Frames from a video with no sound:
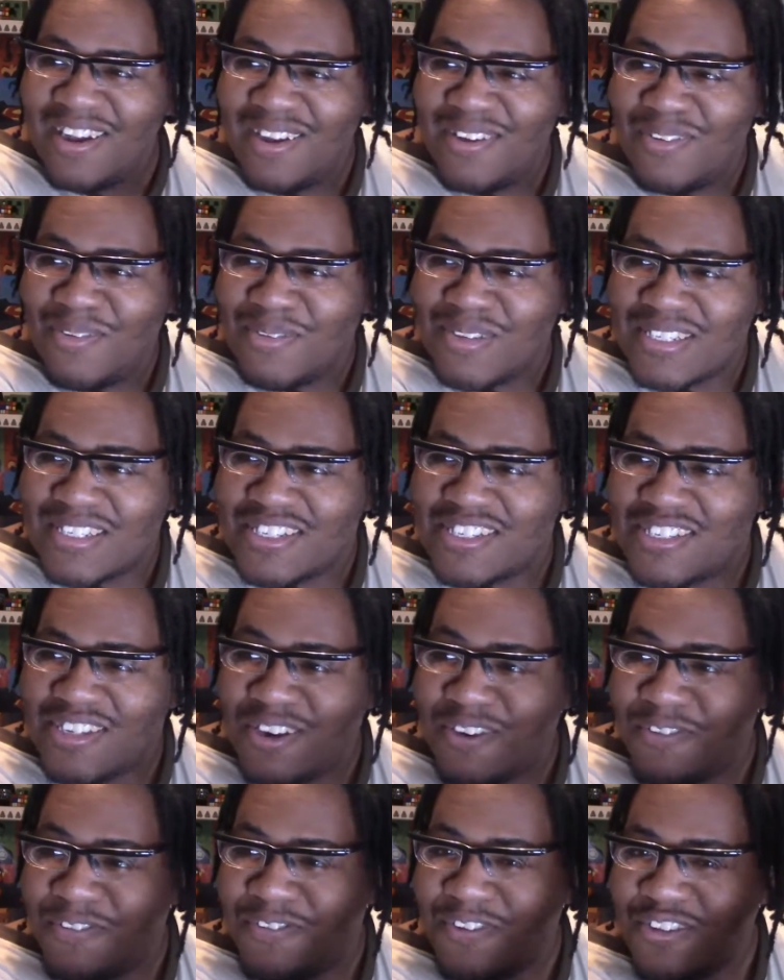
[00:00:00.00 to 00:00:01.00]
what was it,
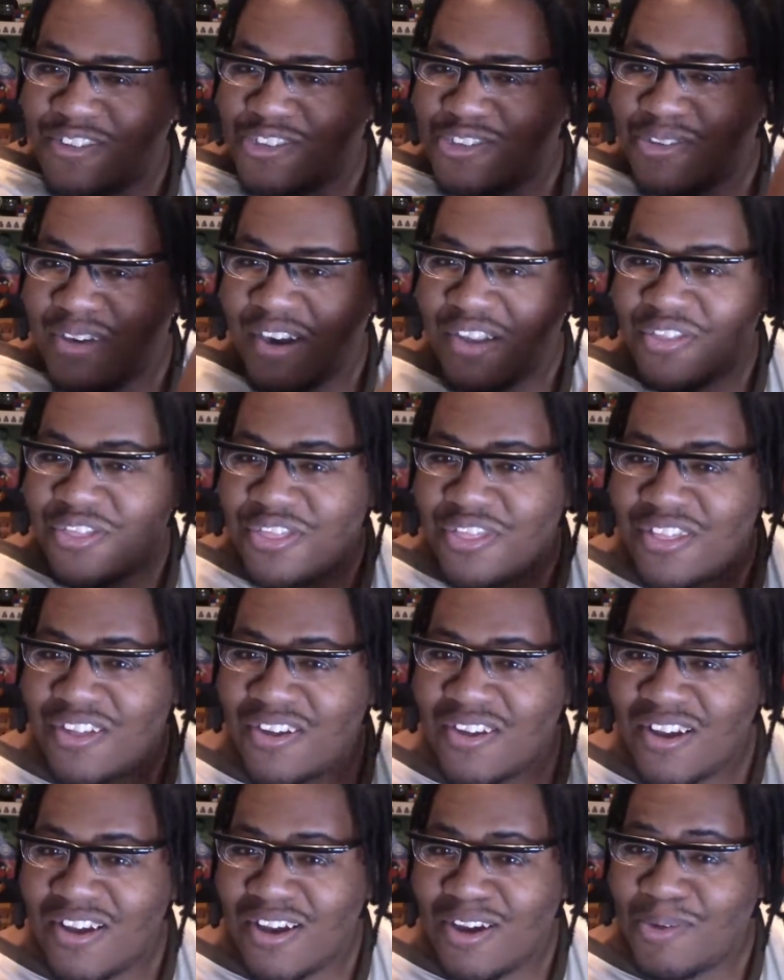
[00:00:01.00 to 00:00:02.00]
Surf or Strength
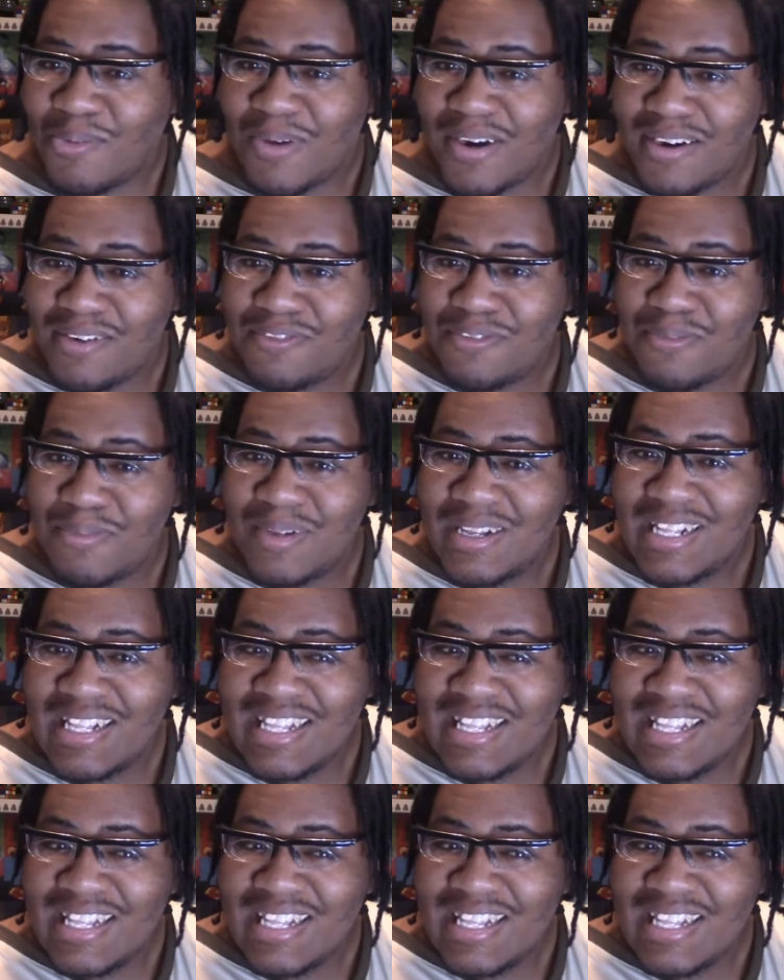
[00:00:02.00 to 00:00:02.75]
or one of them?